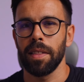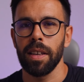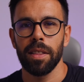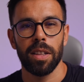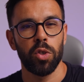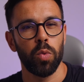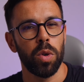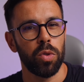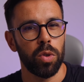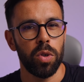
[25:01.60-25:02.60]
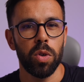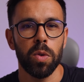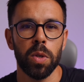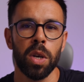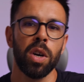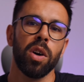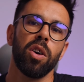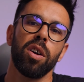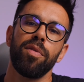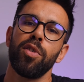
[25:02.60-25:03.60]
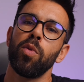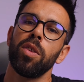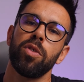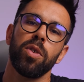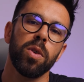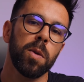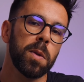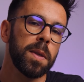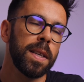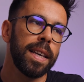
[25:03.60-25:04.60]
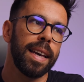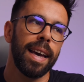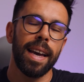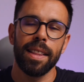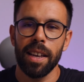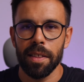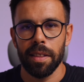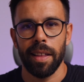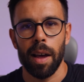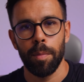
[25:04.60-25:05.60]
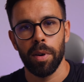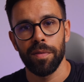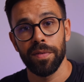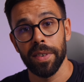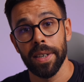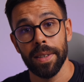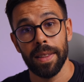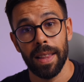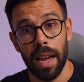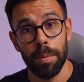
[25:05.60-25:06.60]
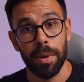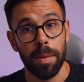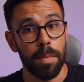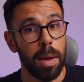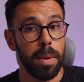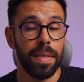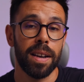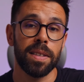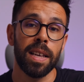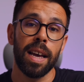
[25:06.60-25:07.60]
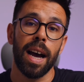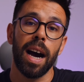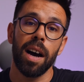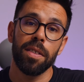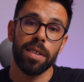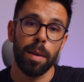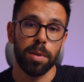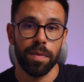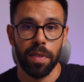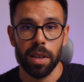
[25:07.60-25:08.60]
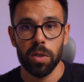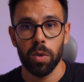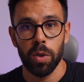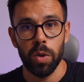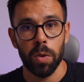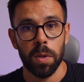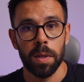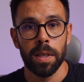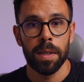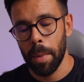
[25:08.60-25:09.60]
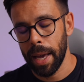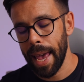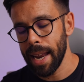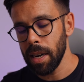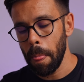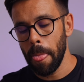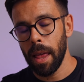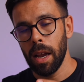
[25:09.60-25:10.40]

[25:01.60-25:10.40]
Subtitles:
thing that you want to use, or if you want to use any other type of library. Maybe there's other types of things to use. But again,